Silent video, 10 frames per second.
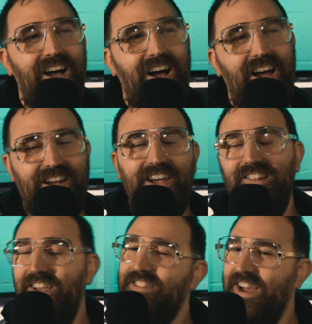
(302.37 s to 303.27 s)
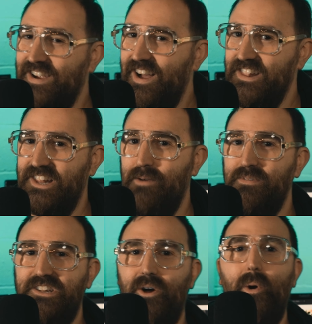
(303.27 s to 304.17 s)
I kind of like that
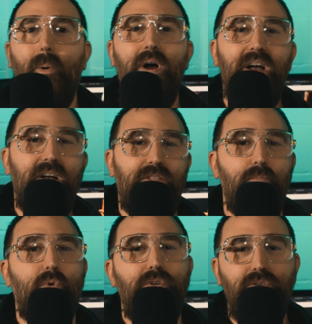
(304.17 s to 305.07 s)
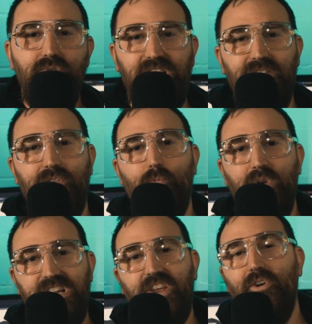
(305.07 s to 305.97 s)
concept. So the more you use it, the
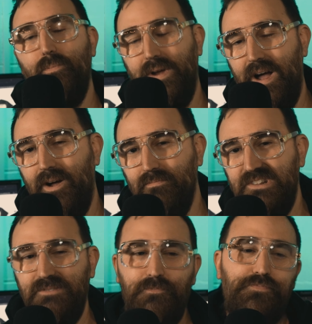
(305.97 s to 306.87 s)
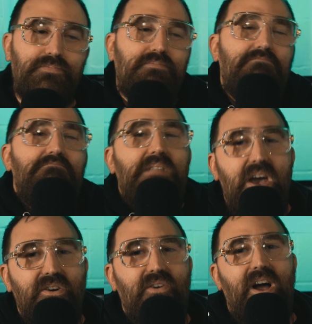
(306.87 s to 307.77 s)
riskier it becomes.
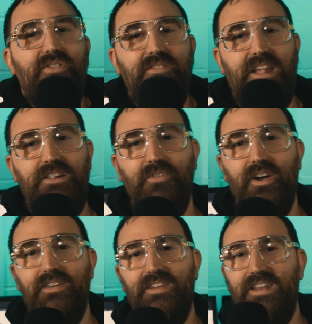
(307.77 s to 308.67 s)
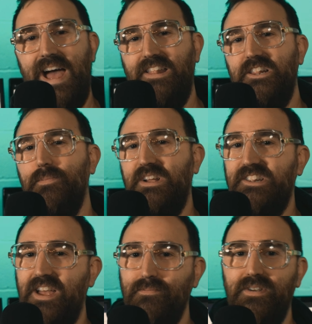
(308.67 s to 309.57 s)
I don't know. I think that's fun. It adds some
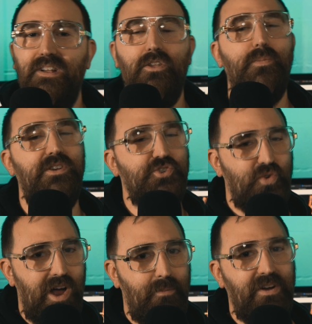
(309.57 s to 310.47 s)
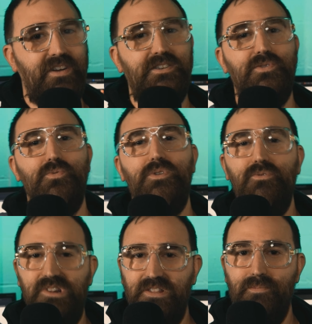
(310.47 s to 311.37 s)
excitement, a little bit of drama to
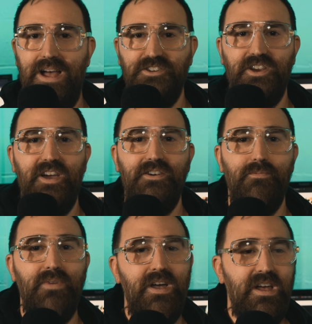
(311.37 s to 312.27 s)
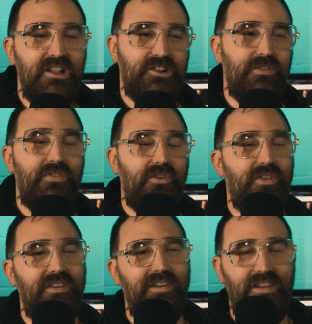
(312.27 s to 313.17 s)
using the magic item. So then they're
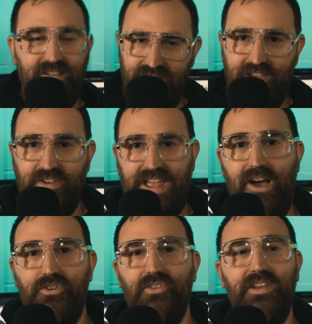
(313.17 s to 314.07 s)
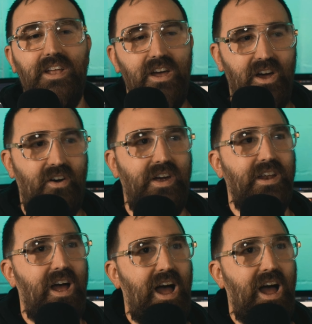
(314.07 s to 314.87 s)
thinking, they have to calculate, all right,